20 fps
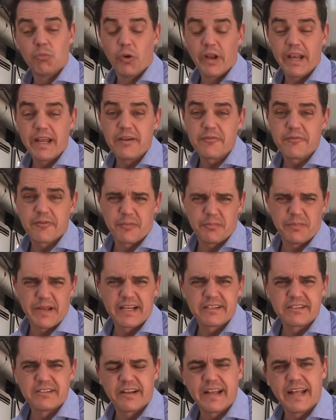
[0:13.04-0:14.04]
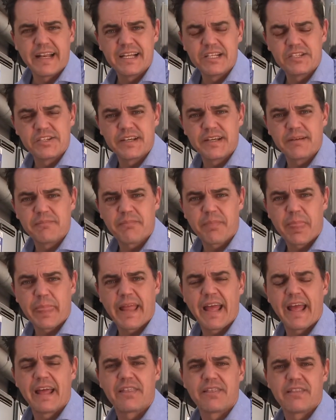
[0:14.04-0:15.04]
Wally from Black Dot Energy,
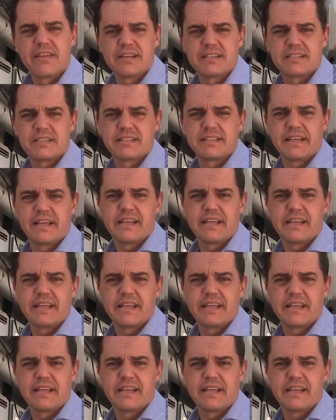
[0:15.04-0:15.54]
and this